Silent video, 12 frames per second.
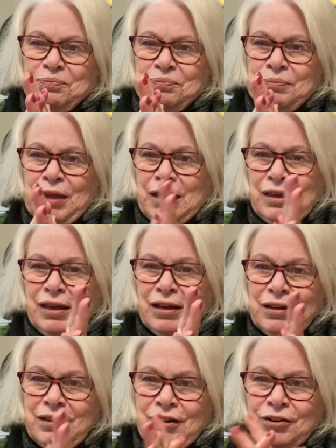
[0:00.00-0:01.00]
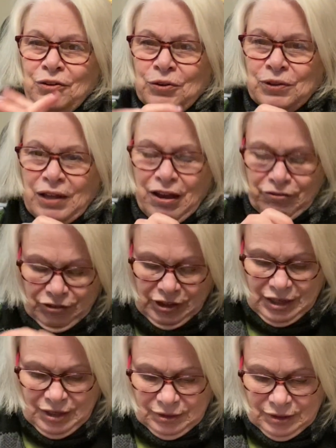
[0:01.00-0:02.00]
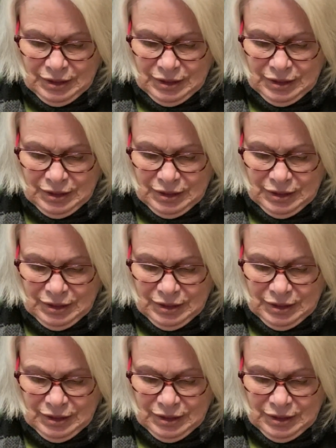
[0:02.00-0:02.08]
making a whole Afghan.